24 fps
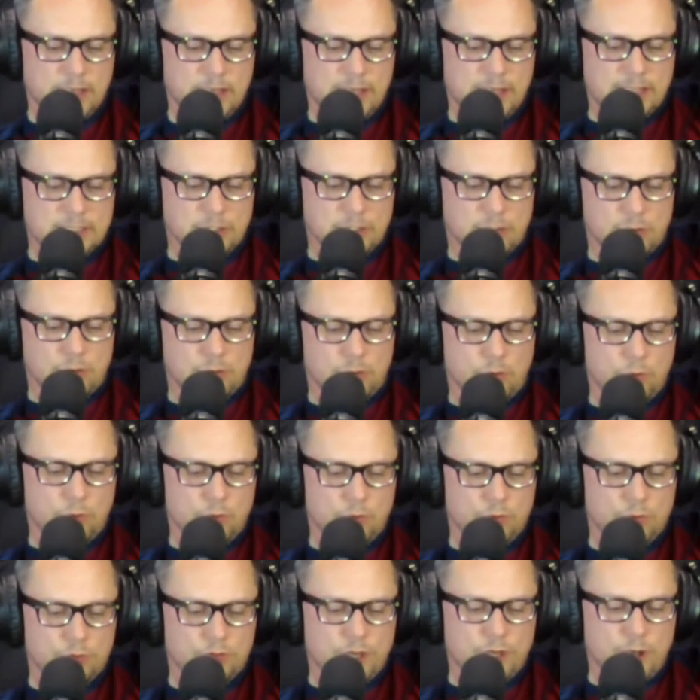It's a
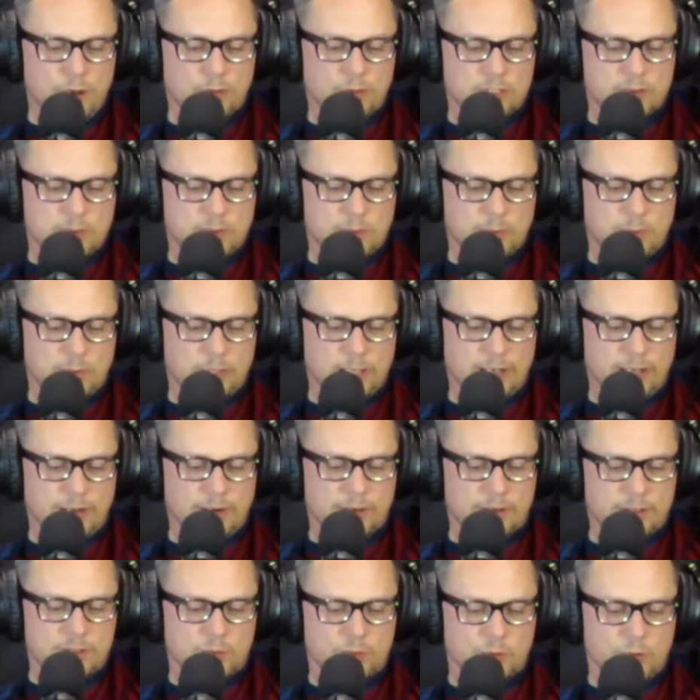cruel joke that's been played
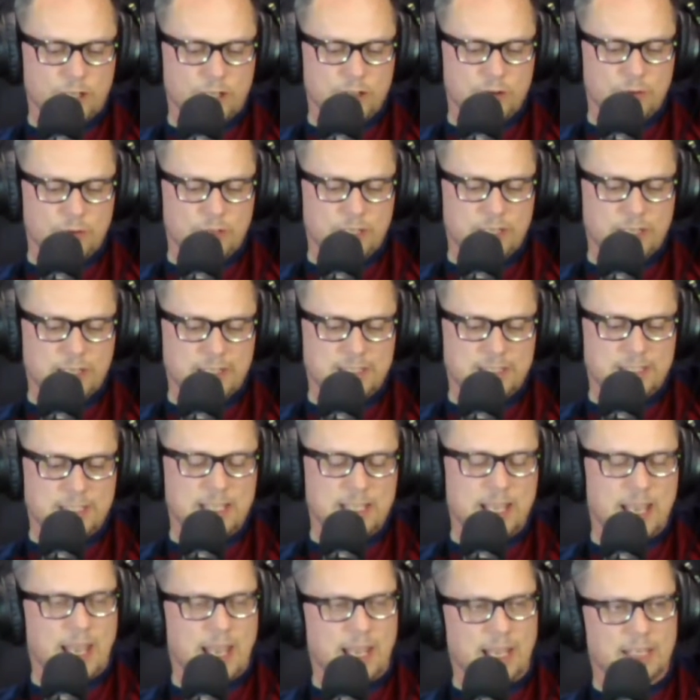on us. When you get to
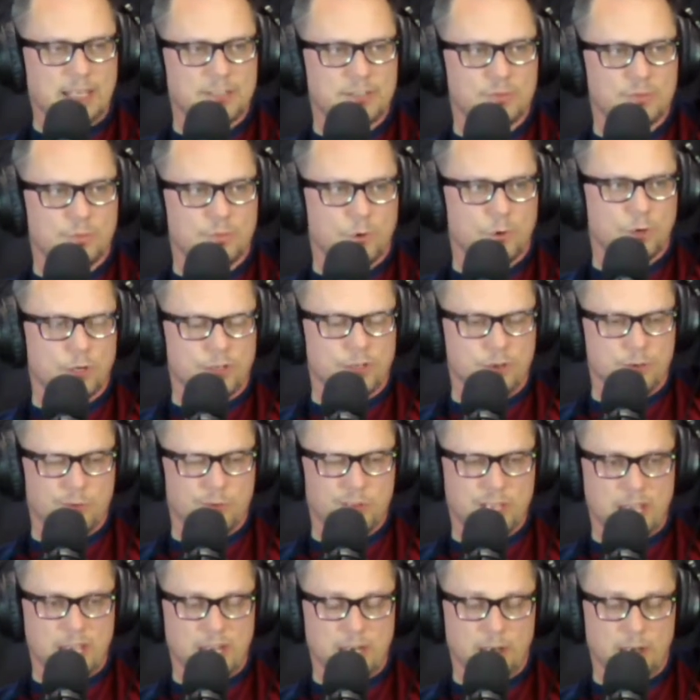the age where you
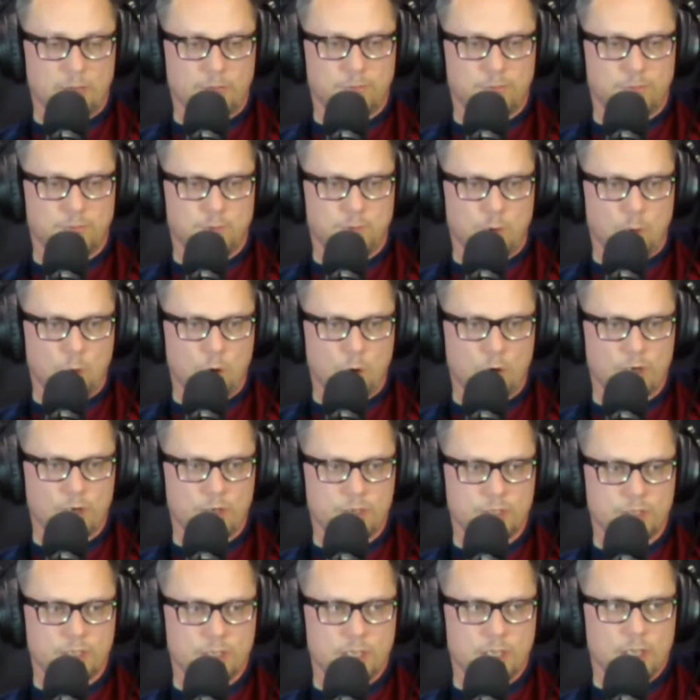can
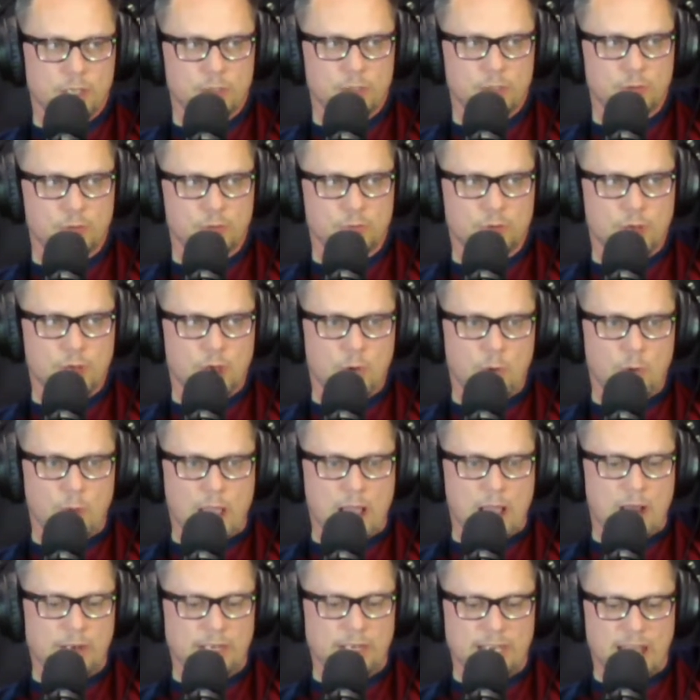afford to go
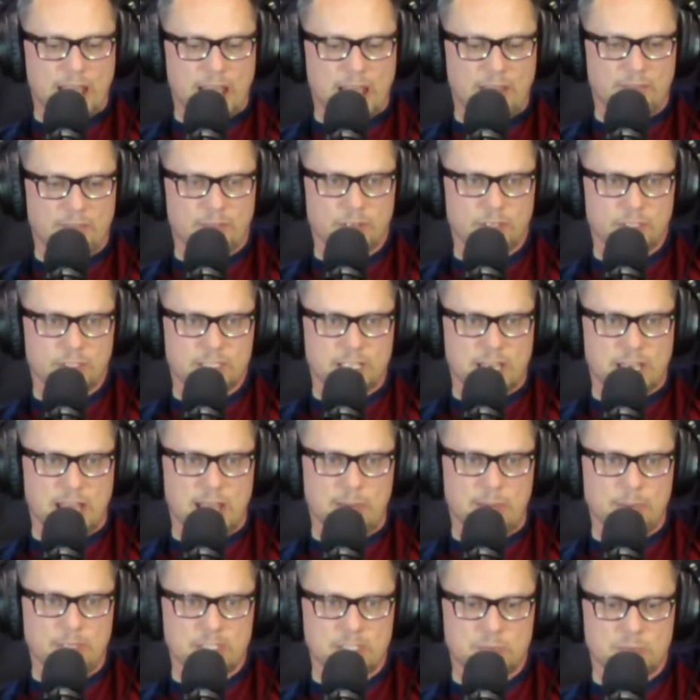out and have a good
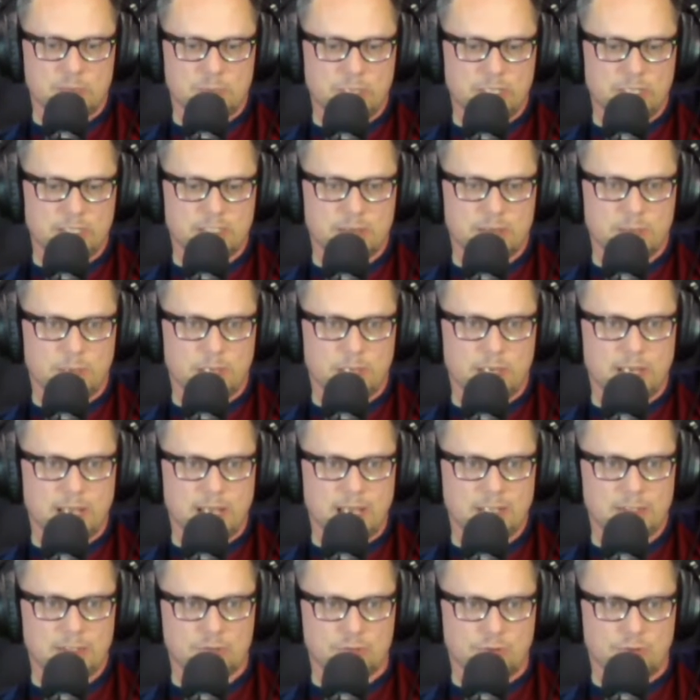time and spend some money
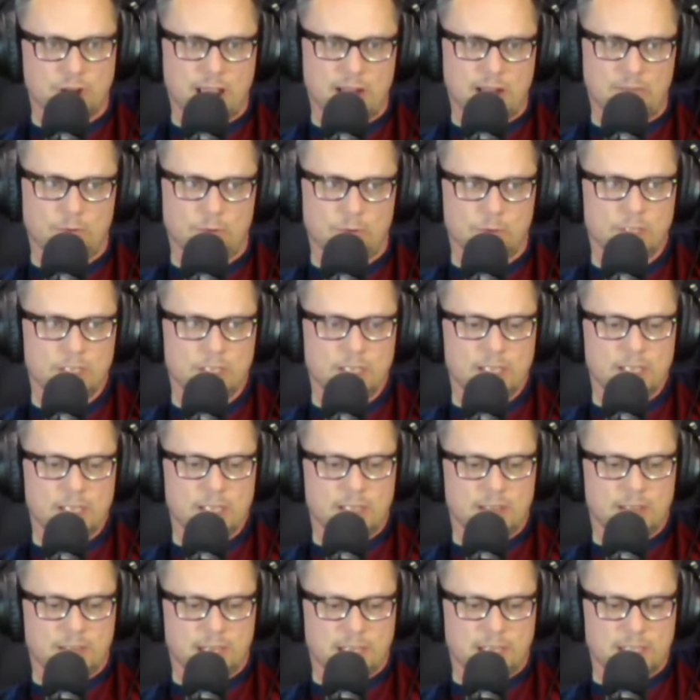and travel
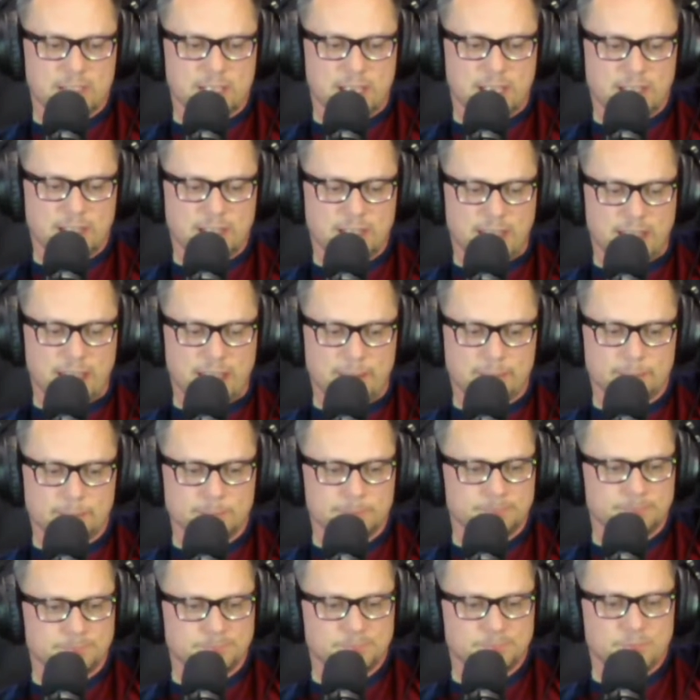and things like that,
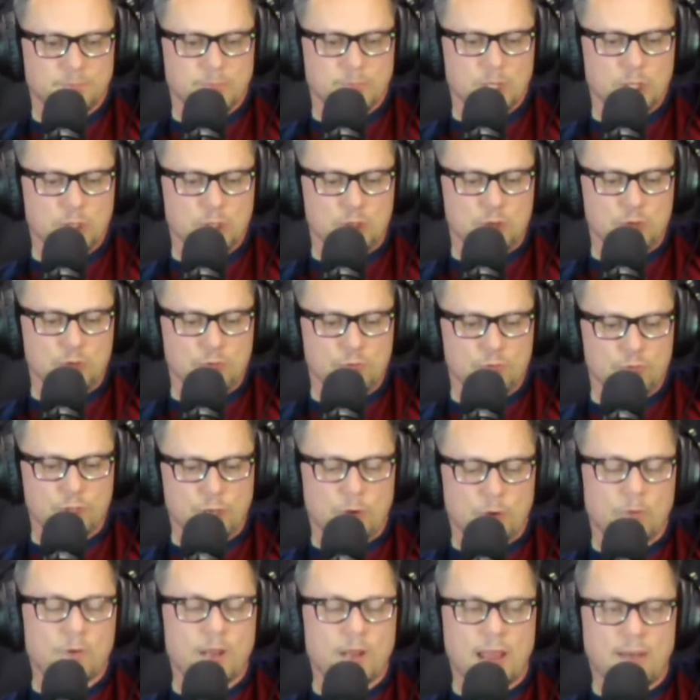you
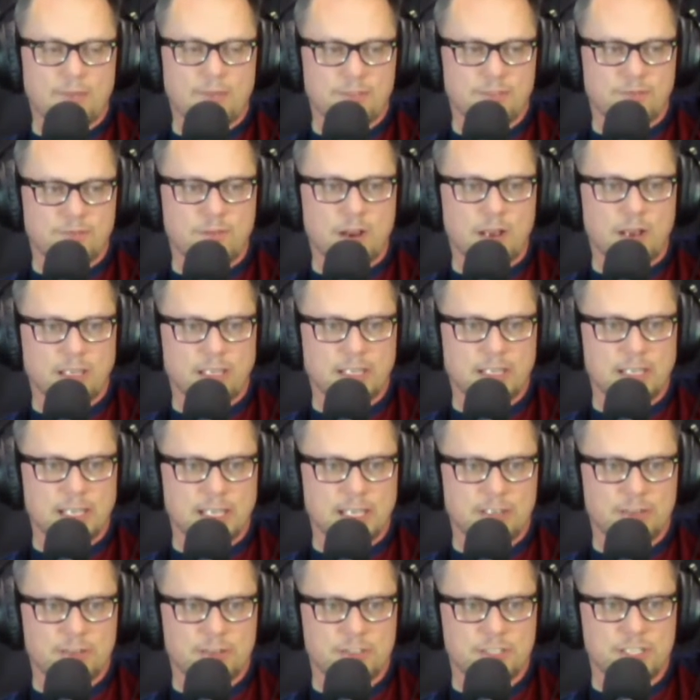don't have the fucking
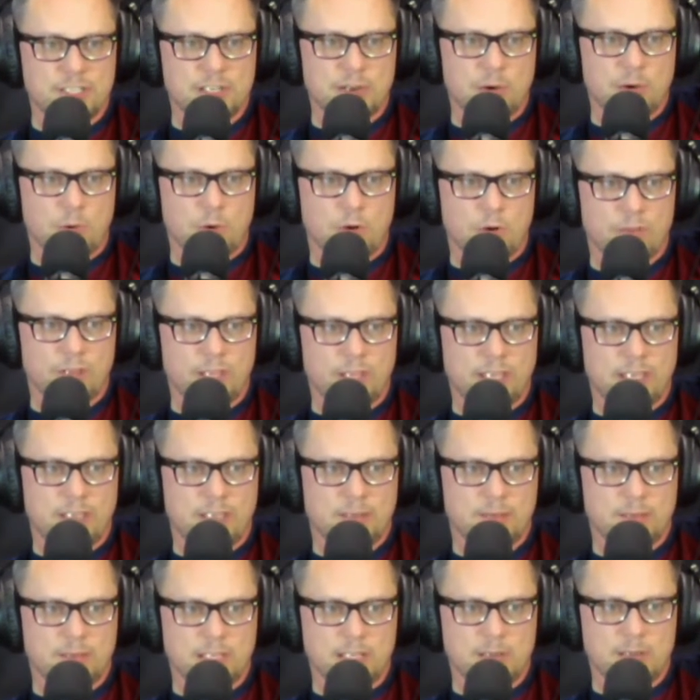energy or the
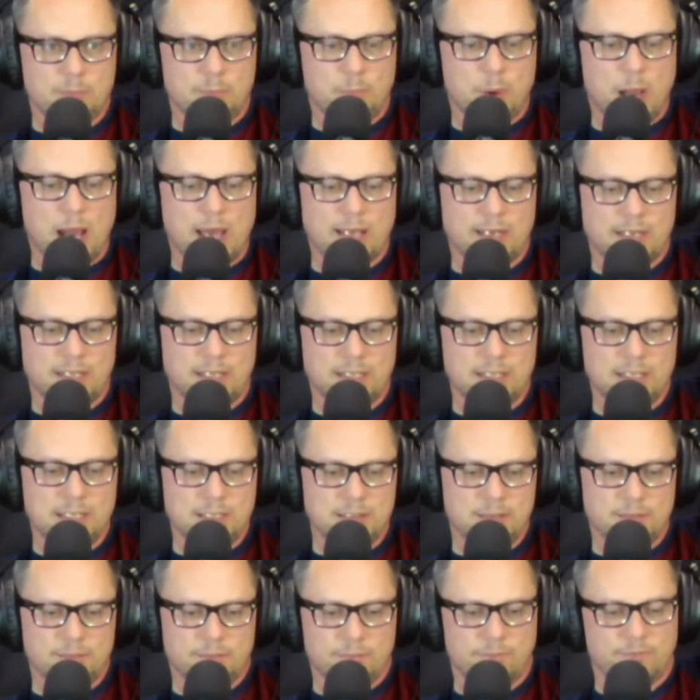
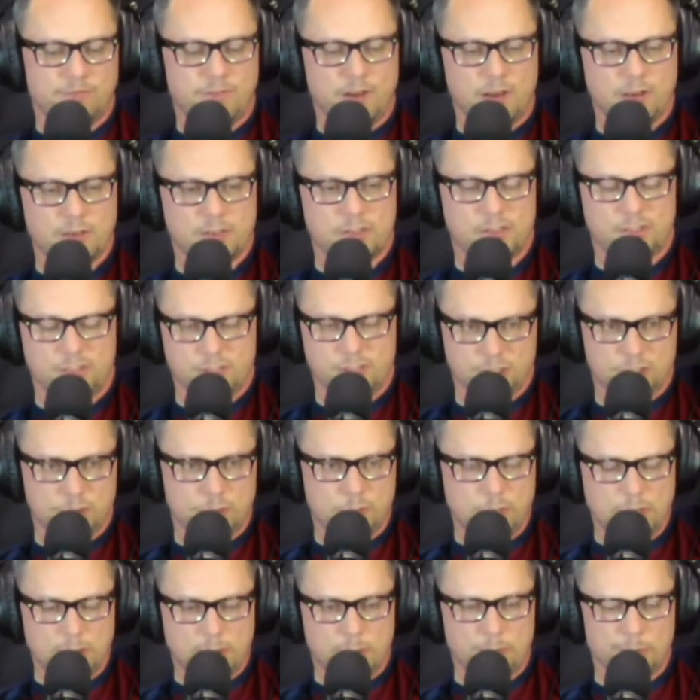bodily function to
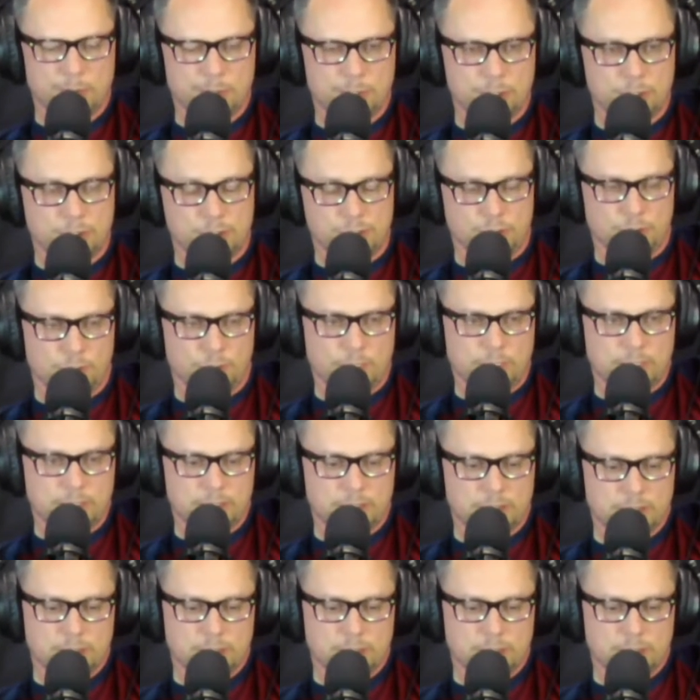be able to do it.